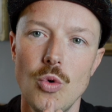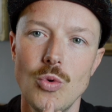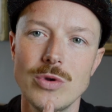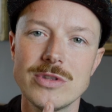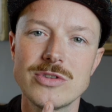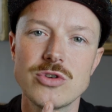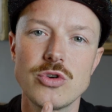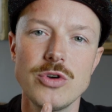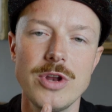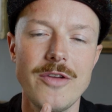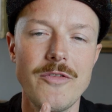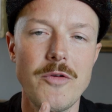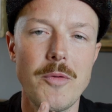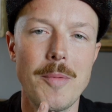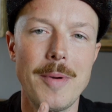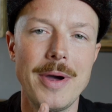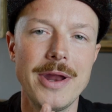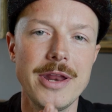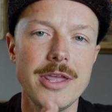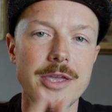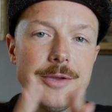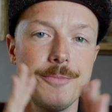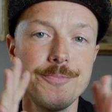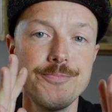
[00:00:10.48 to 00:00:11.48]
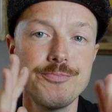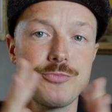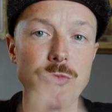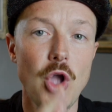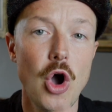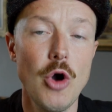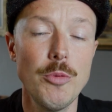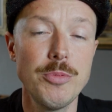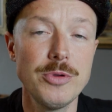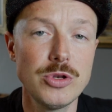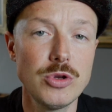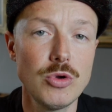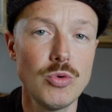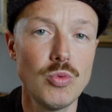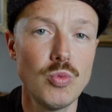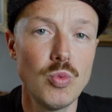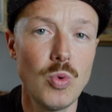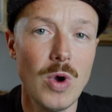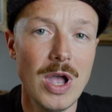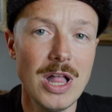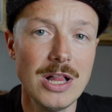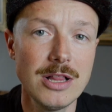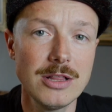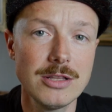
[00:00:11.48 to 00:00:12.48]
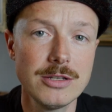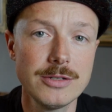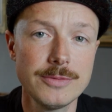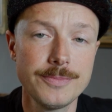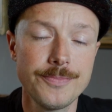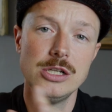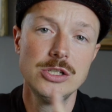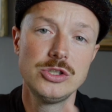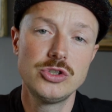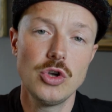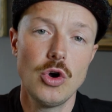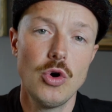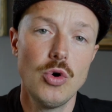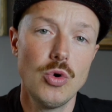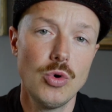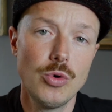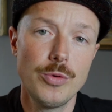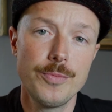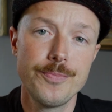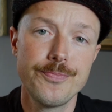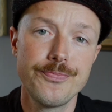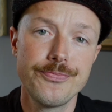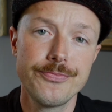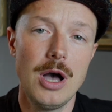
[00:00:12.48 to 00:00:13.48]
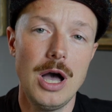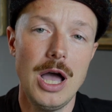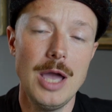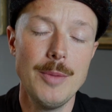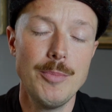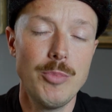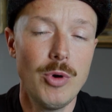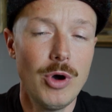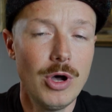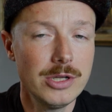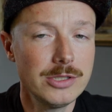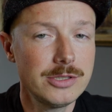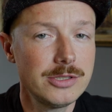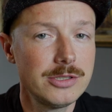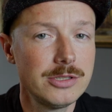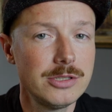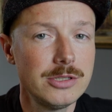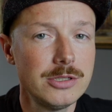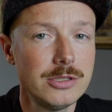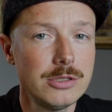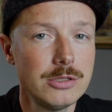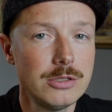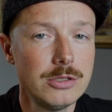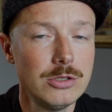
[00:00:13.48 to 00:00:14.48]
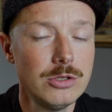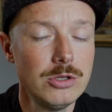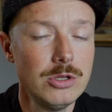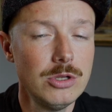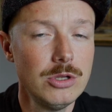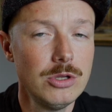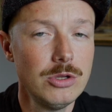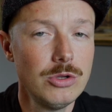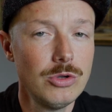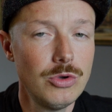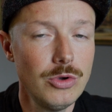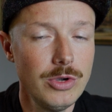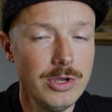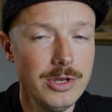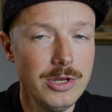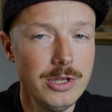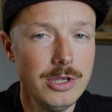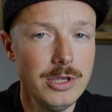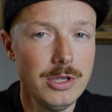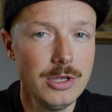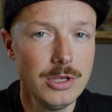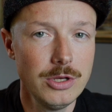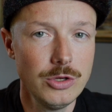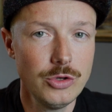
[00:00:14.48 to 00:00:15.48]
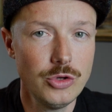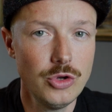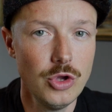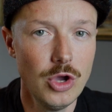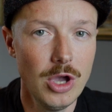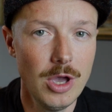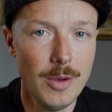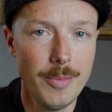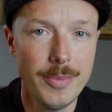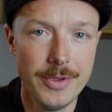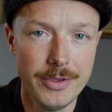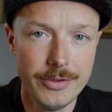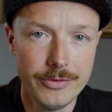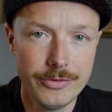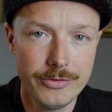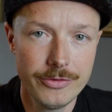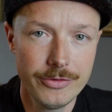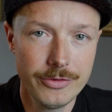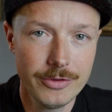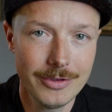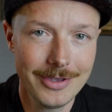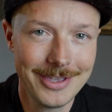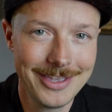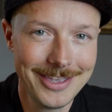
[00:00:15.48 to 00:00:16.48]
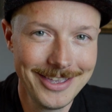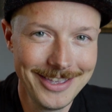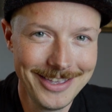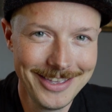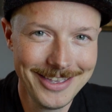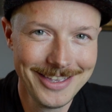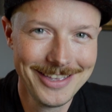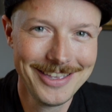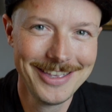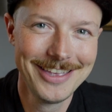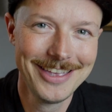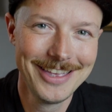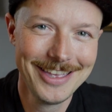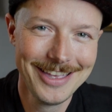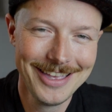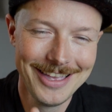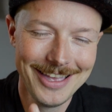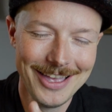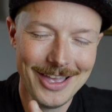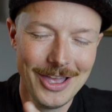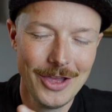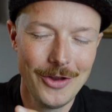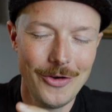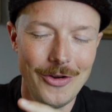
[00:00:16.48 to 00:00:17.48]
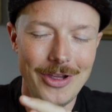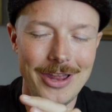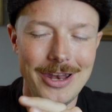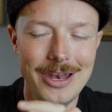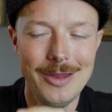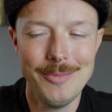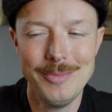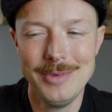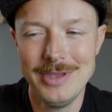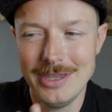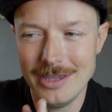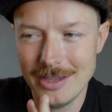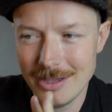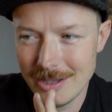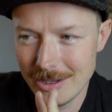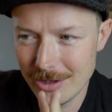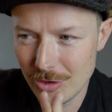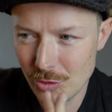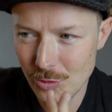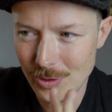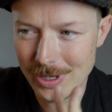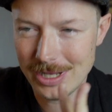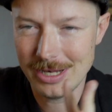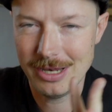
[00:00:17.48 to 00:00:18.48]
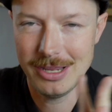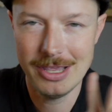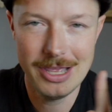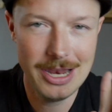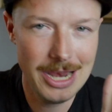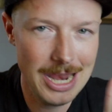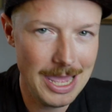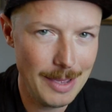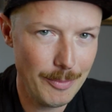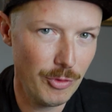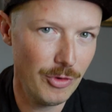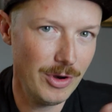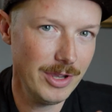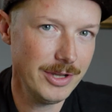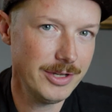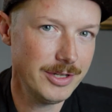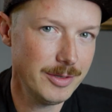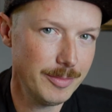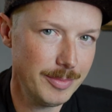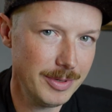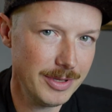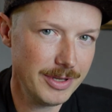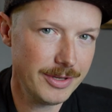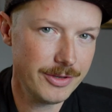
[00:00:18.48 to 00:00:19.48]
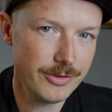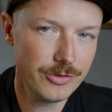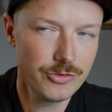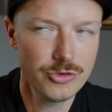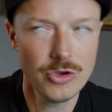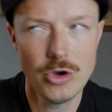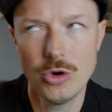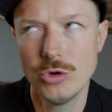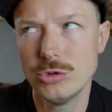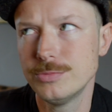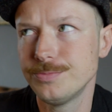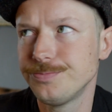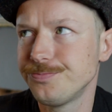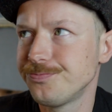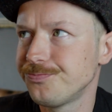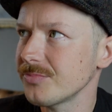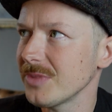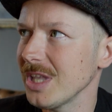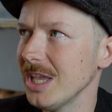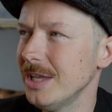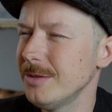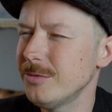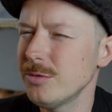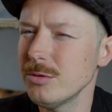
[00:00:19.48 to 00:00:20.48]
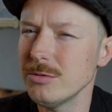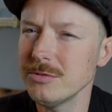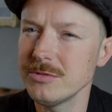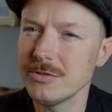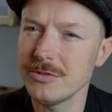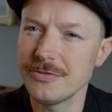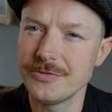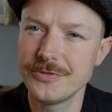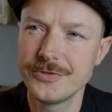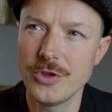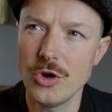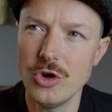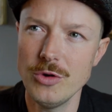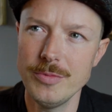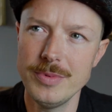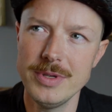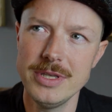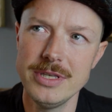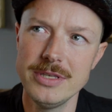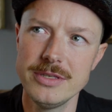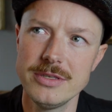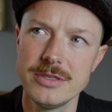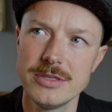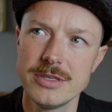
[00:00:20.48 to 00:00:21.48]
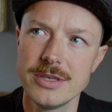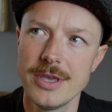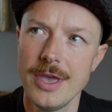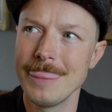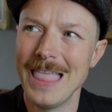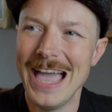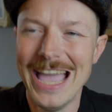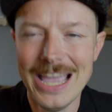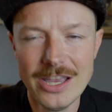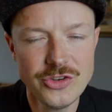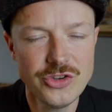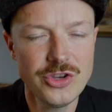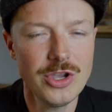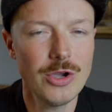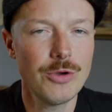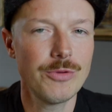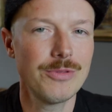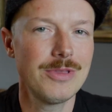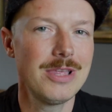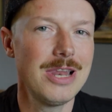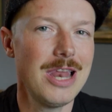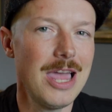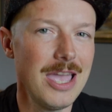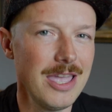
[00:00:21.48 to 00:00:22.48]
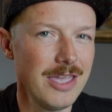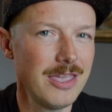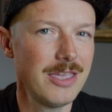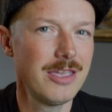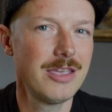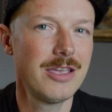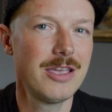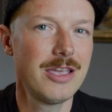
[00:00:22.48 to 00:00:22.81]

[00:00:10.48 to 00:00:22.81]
What's good, everybody? Hope you're doing well. So I bought Guidis derbies. Right, let me quickly elaborate a bit. So in terms of derbies, I actually only like